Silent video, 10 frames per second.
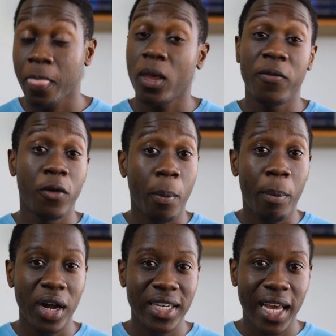If you're a
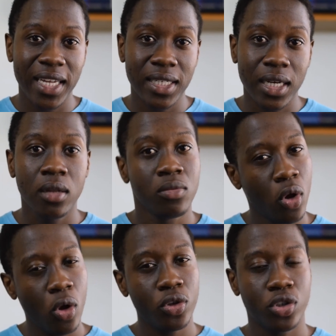podcaster,
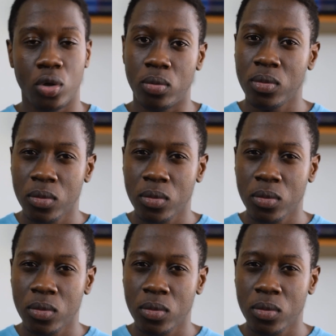also